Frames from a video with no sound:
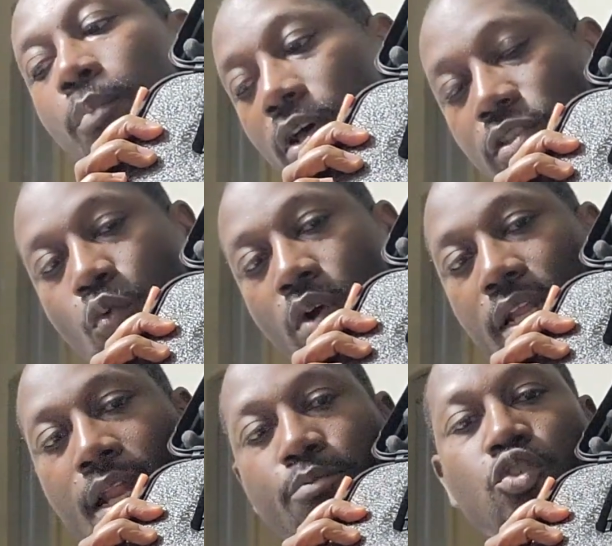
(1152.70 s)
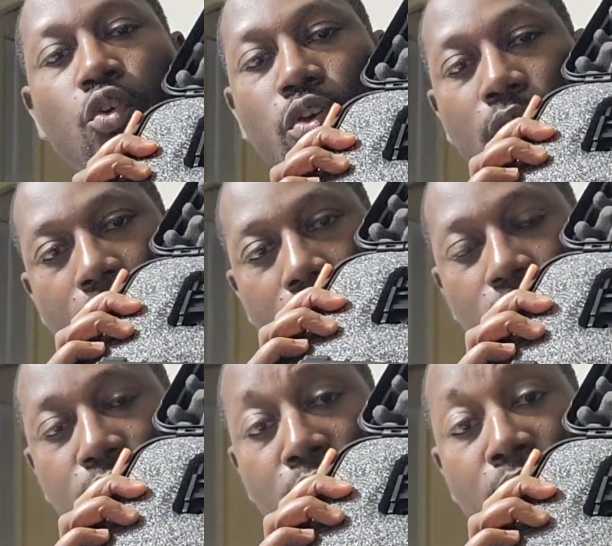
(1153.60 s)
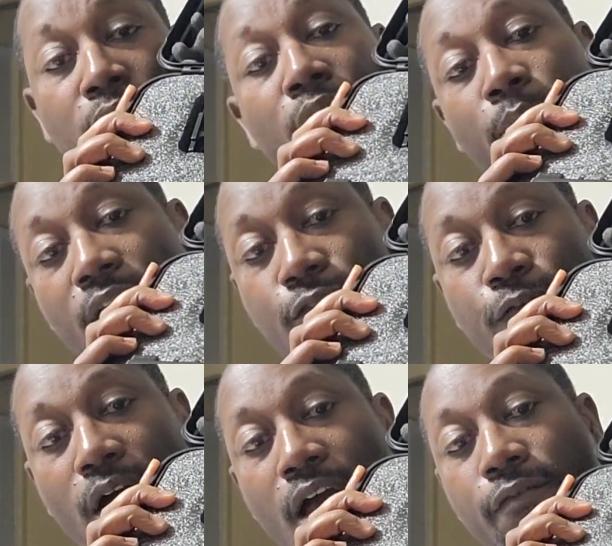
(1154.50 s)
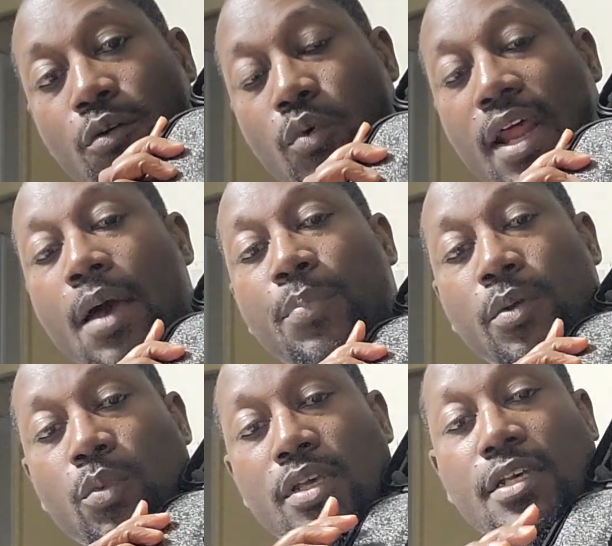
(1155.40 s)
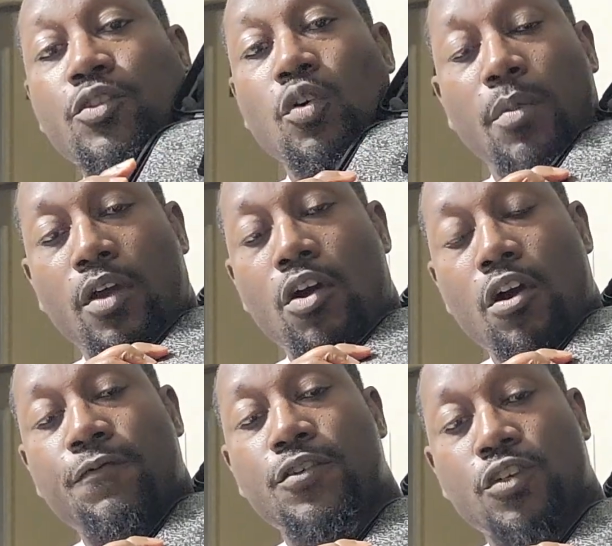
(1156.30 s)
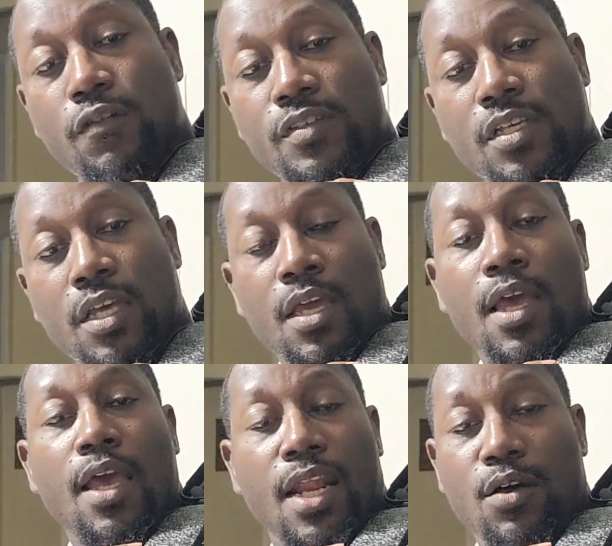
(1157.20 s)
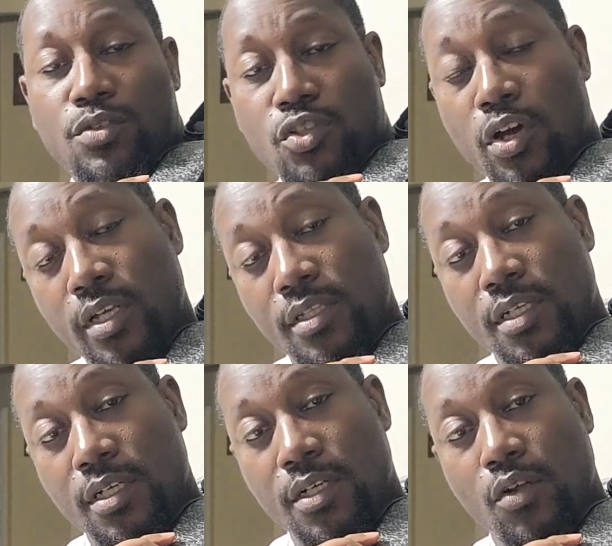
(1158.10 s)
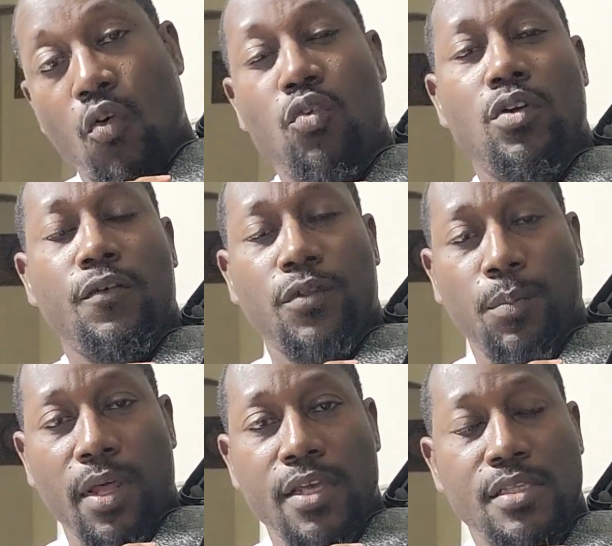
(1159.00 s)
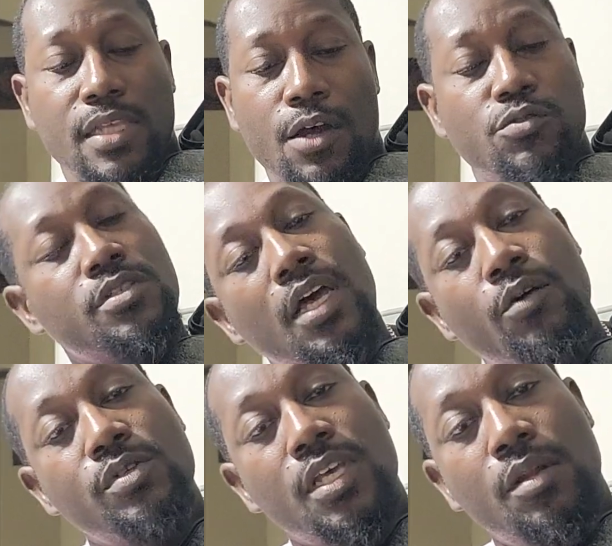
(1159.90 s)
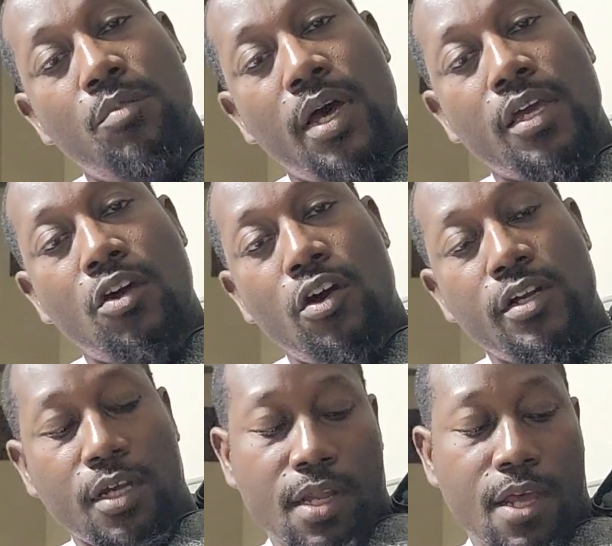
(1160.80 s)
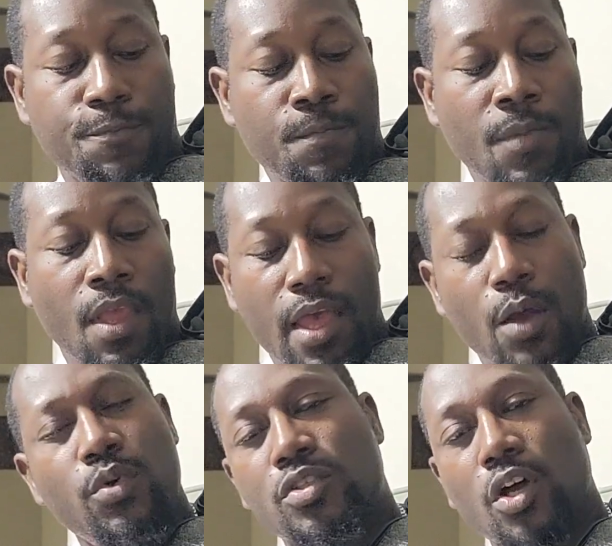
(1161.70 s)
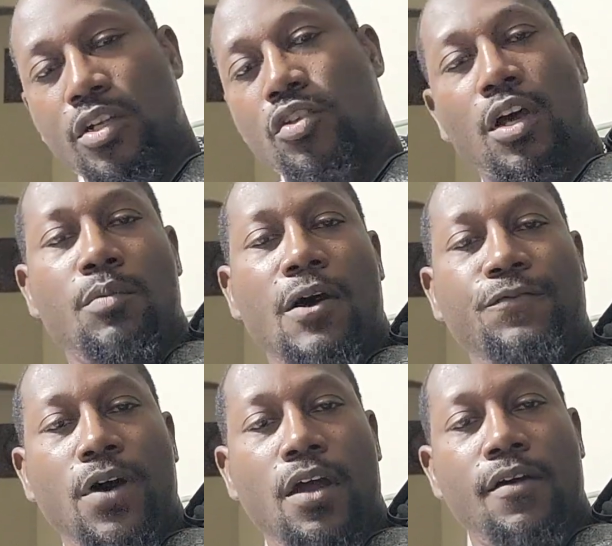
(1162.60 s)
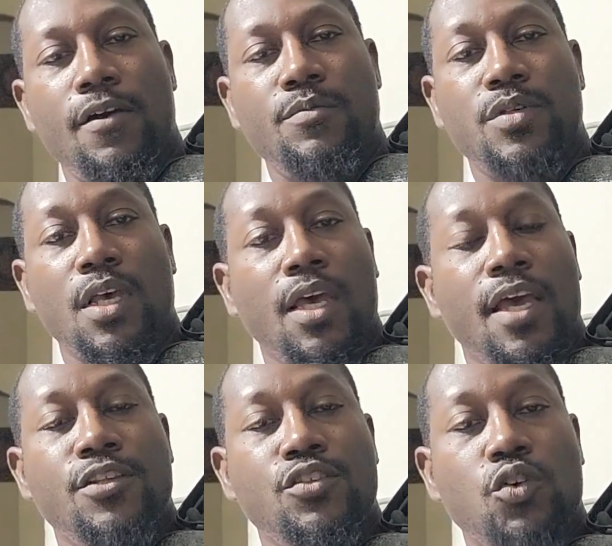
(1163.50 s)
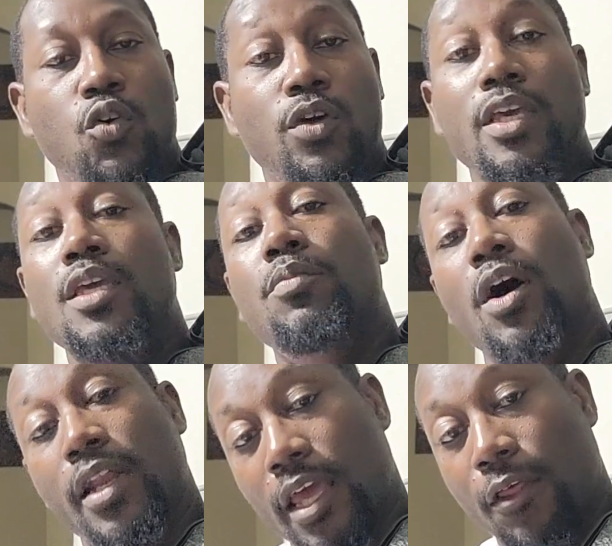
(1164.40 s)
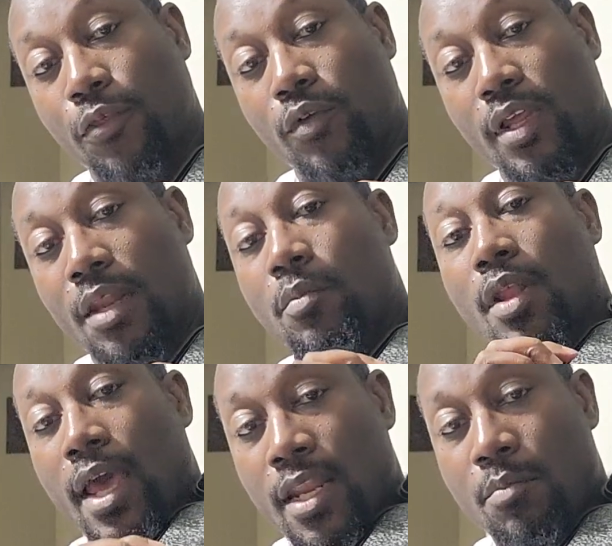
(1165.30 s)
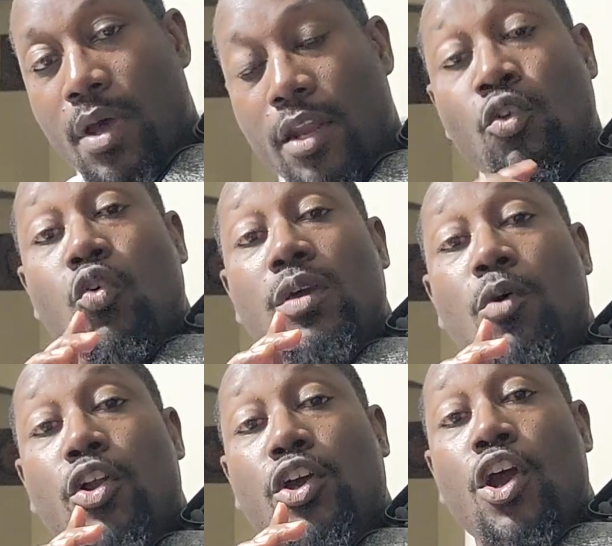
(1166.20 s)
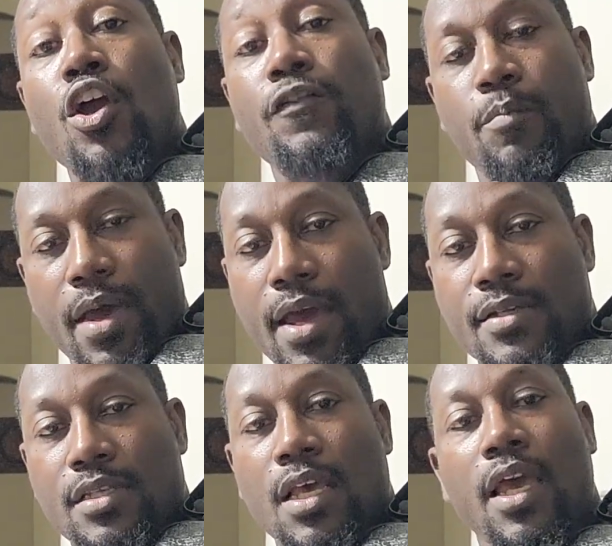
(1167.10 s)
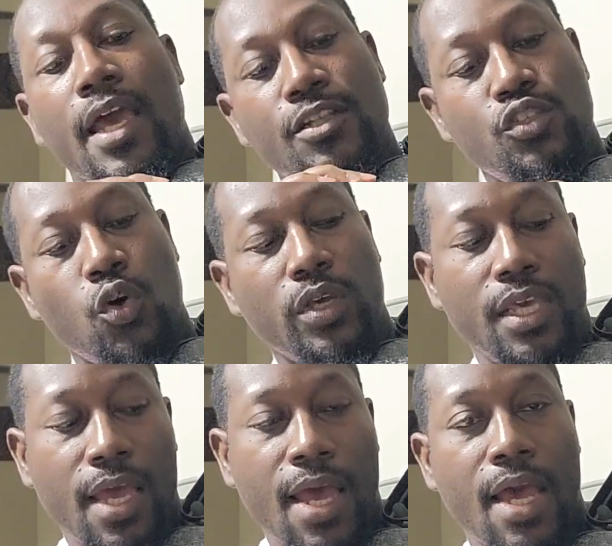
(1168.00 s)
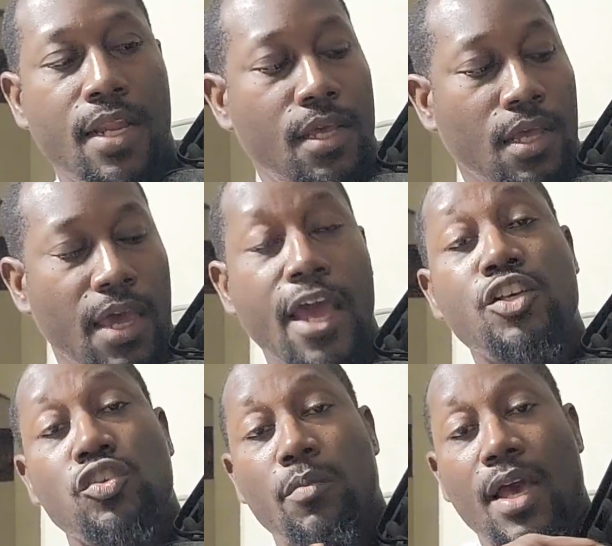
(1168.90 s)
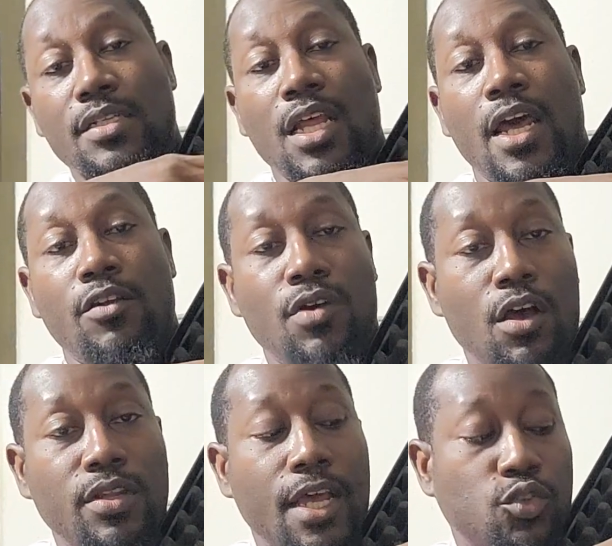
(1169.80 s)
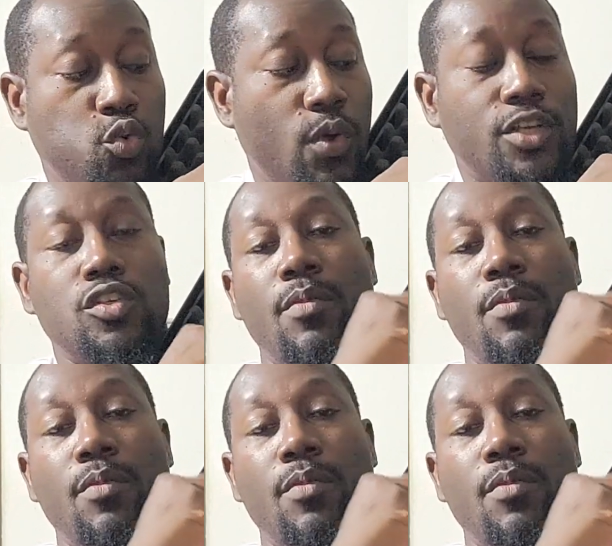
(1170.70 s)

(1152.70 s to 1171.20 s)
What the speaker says: plus the one that I'm showing you on the outside makes 5. What happened is I took my car in for servicing, and I was talking to the owner of the place that I was getting my car done at, and we started talking about firearms. And so he bought the A3 he bought the curved mags. And so he had extra mags lying around. He had 2 extra